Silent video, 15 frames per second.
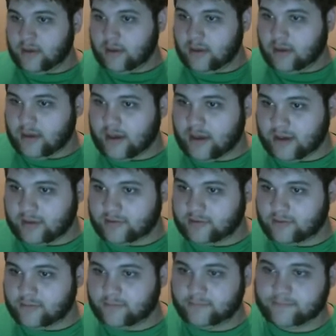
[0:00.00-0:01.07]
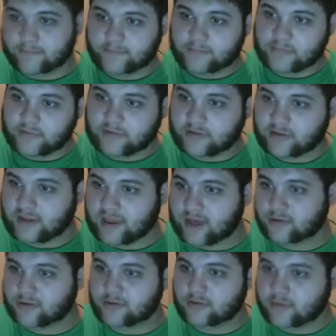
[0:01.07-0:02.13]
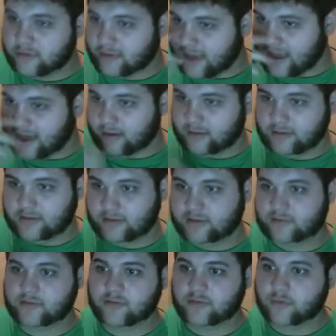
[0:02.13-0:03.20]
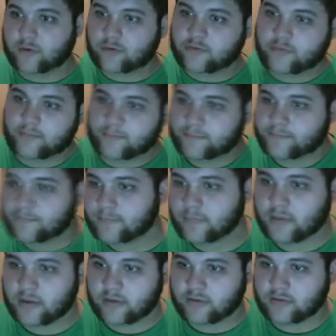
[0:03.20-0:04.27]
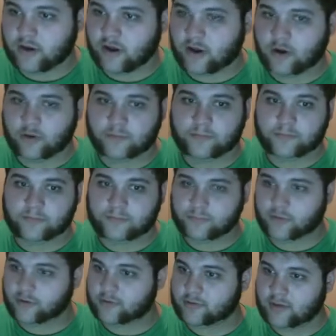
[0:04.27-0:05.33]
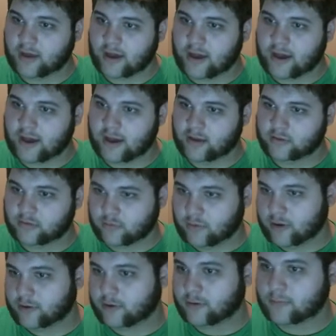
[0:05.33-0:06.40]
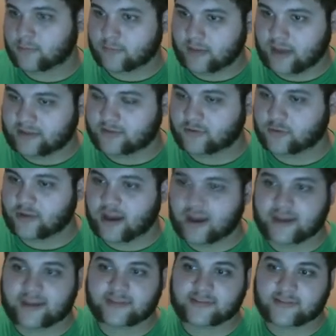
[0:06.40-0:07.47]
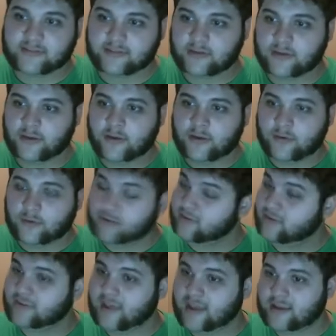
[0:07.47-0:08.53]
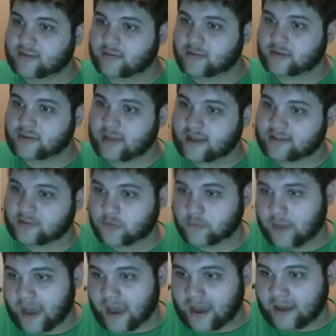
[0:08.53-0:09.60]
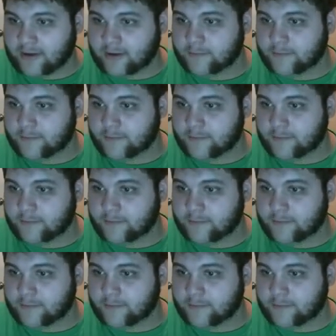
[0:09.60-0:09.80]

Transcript: So now you look at each of the rolls. So the runner got 2 9s, which is actually not too bad.